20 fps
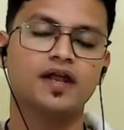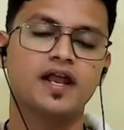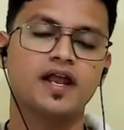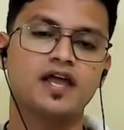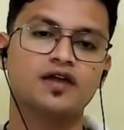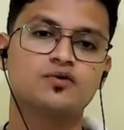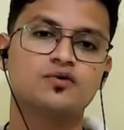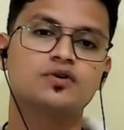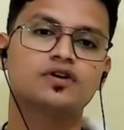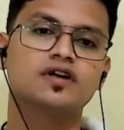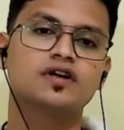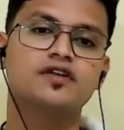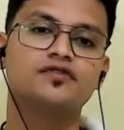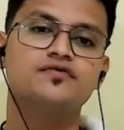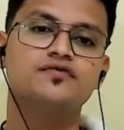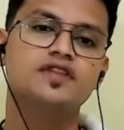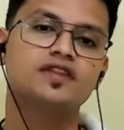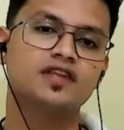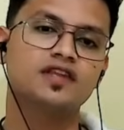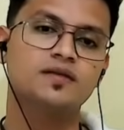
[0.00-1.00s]
and I could
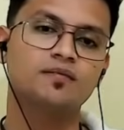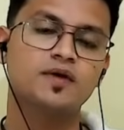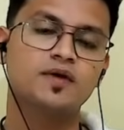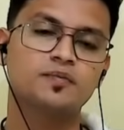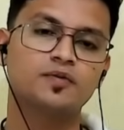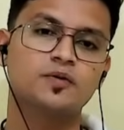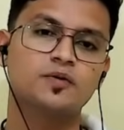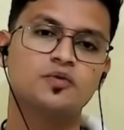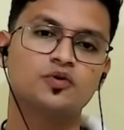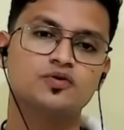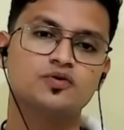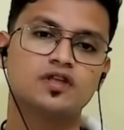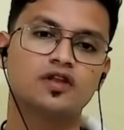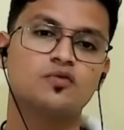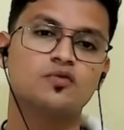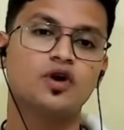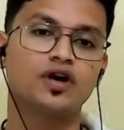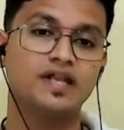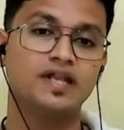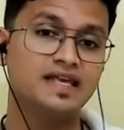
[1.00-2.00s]
convince in my
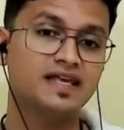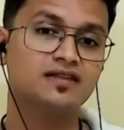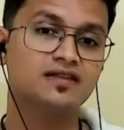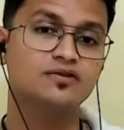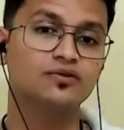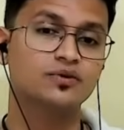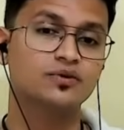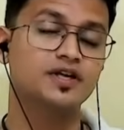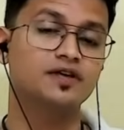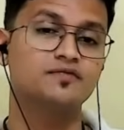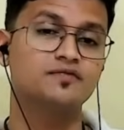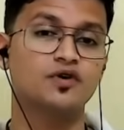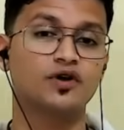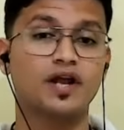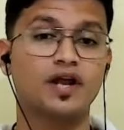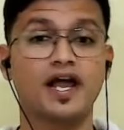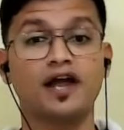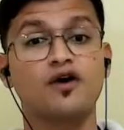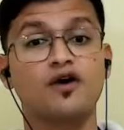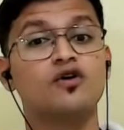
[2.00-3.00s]
proposal what he is looking
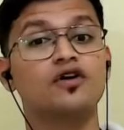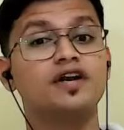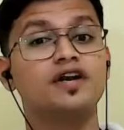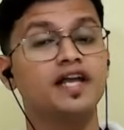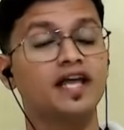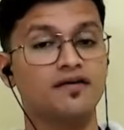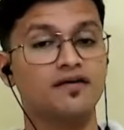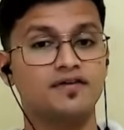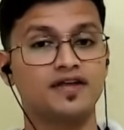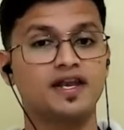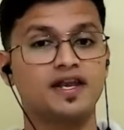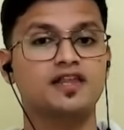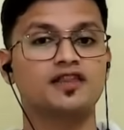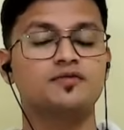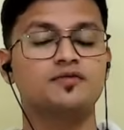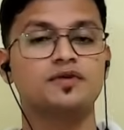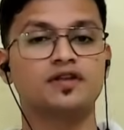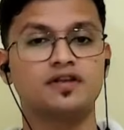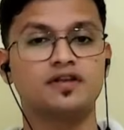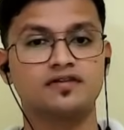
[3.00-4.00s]
for. I already have an
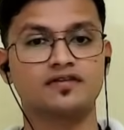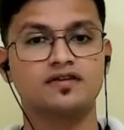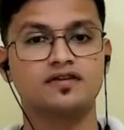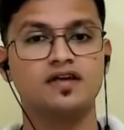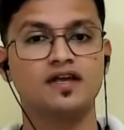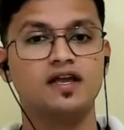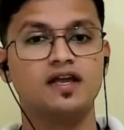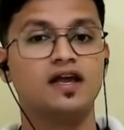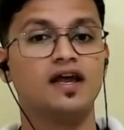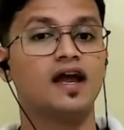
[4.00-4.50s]
experience.